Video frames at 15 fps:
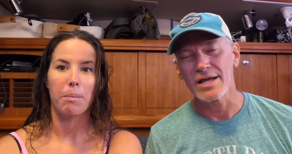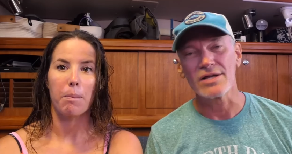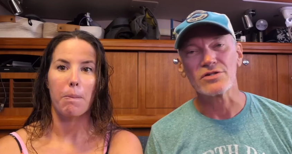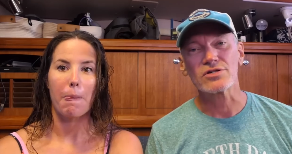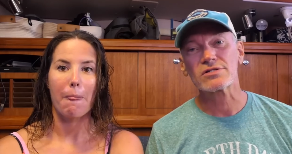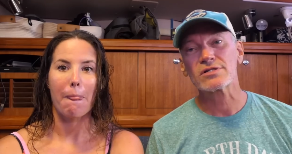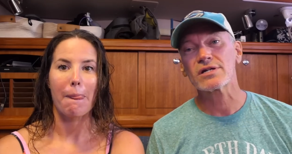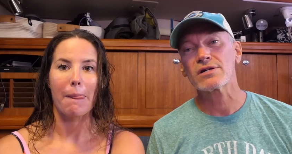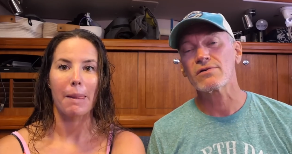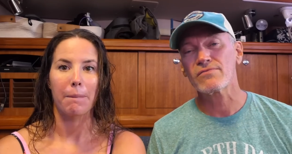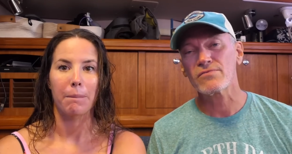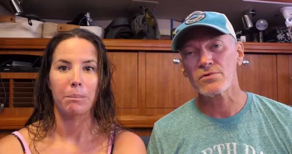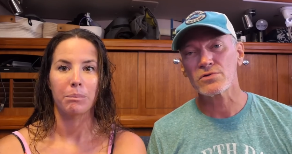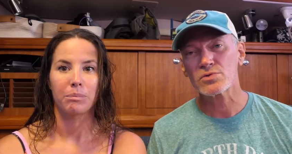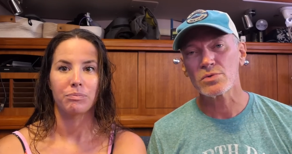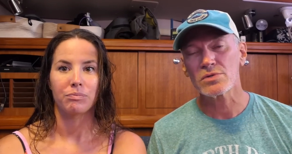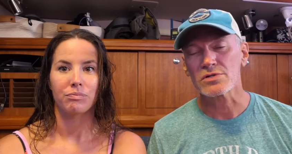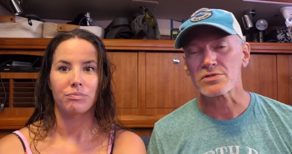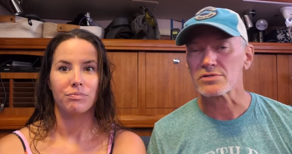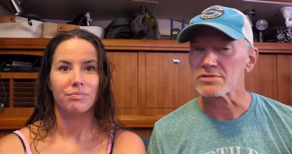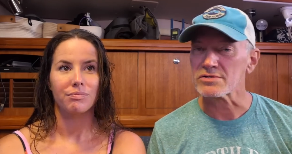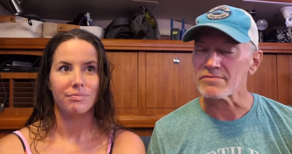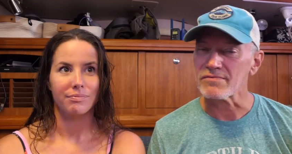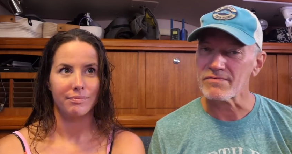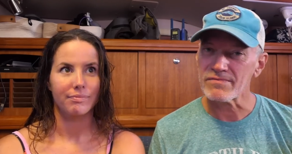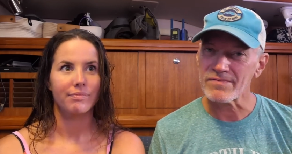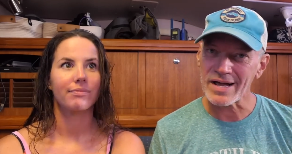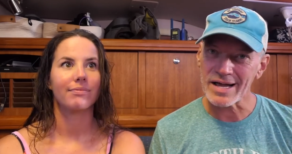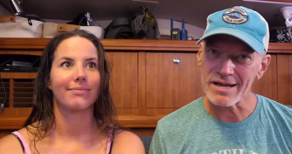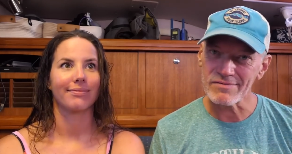Speaker 1: And just like our first one, this is in
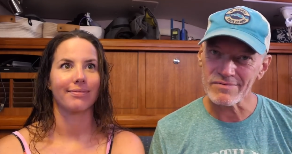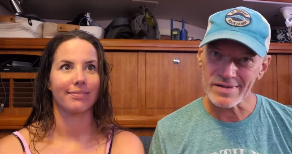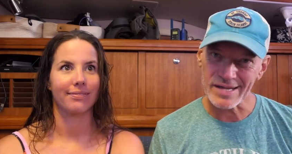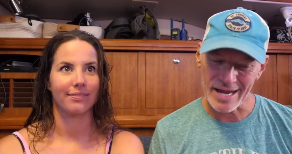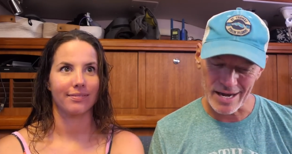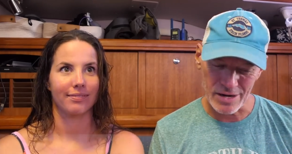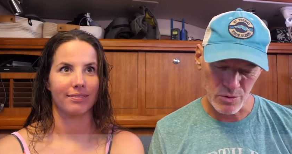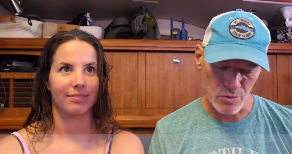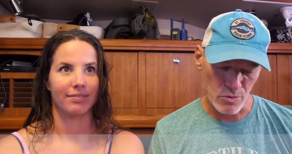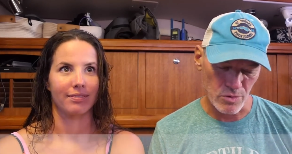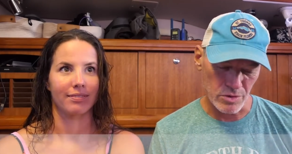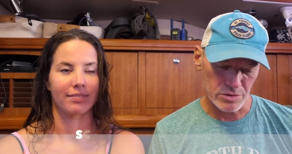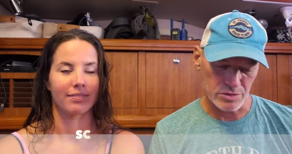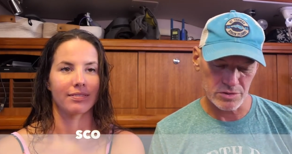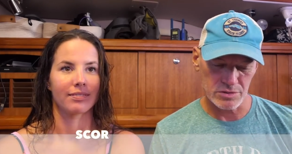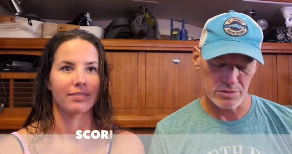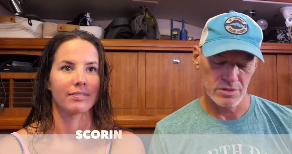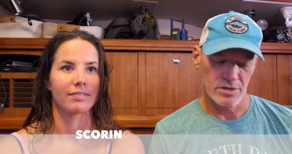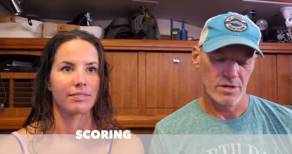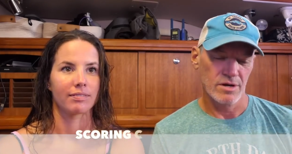five categories.